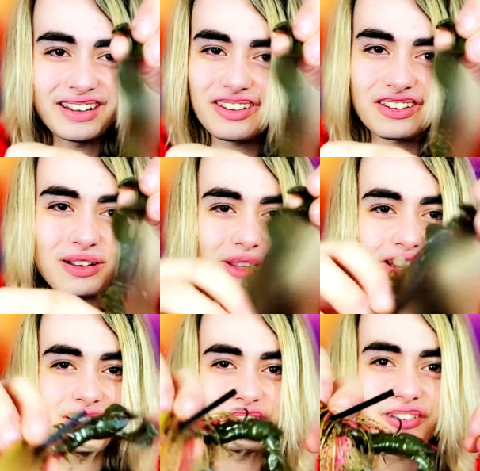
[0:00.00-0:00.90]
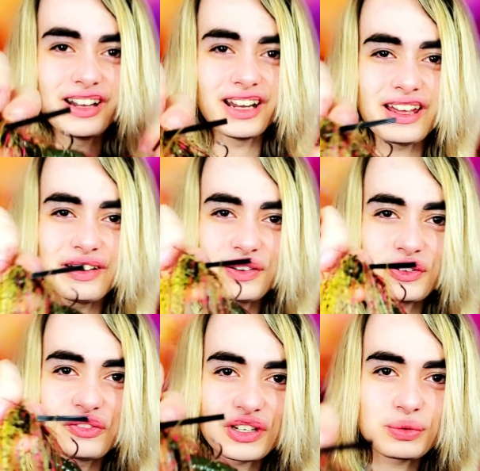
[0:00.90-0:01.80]
This is going to be a lot of fun. I had never
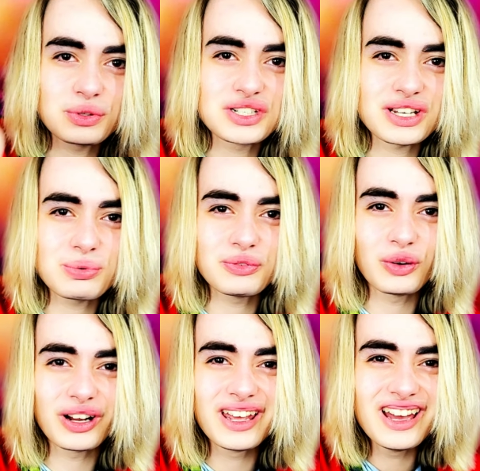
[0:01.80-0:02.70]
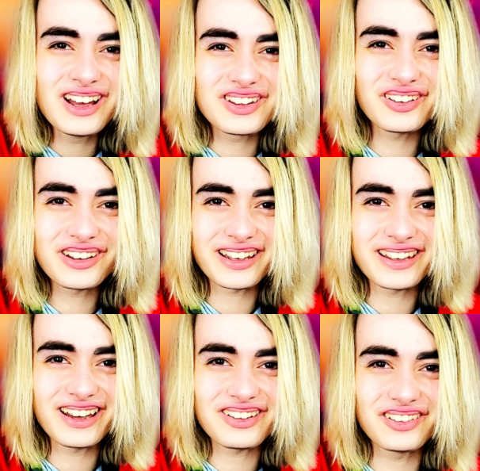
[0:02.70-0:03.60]
fished with jig before. So yeah,
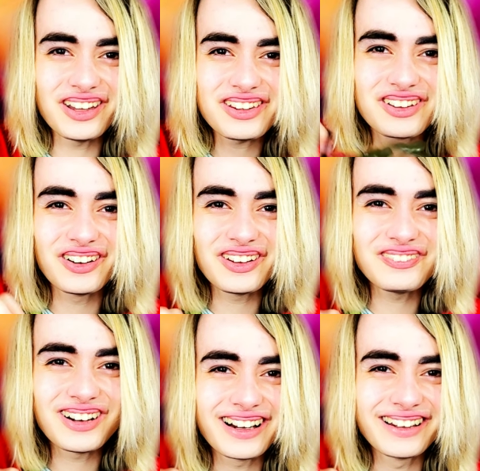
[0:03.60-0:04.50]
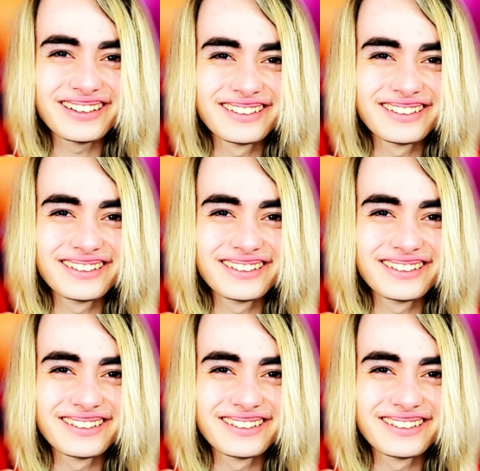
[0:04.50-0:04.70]
guys, let's go to the pond.